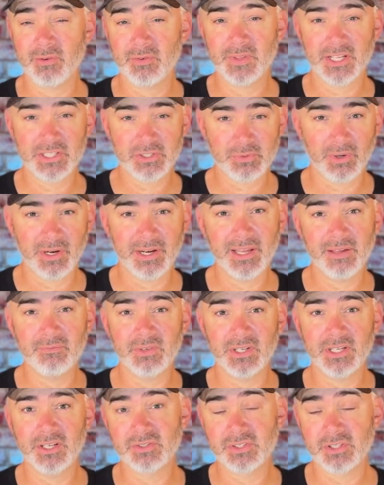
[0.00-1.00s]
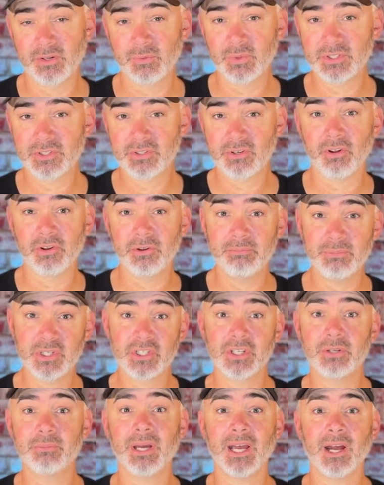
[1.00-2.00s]
And that's why I have videos on what's called a
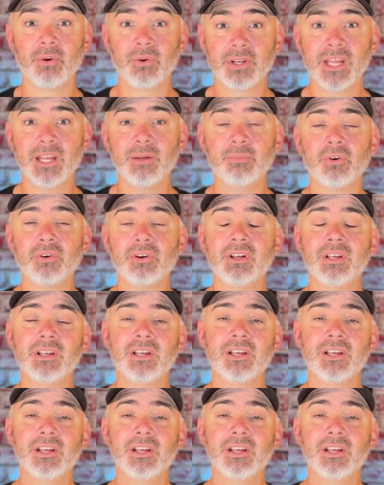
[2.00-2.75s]
Mission power cable,